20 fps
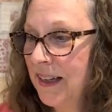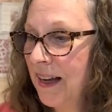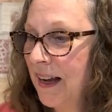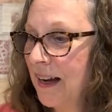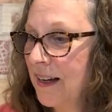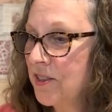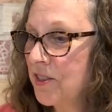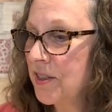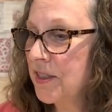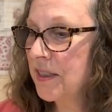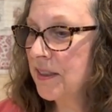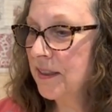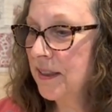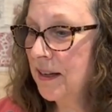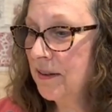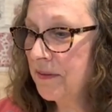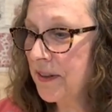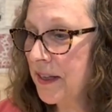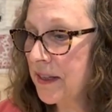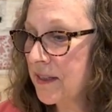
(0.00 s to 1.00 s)
I just
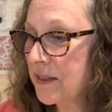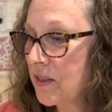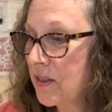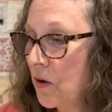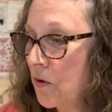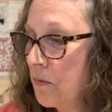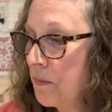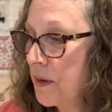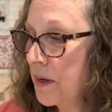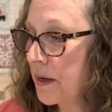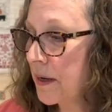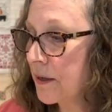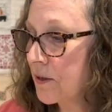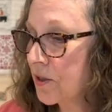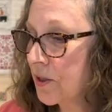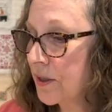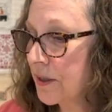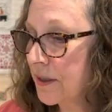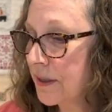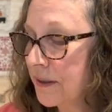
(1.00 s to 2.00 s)
love that so much.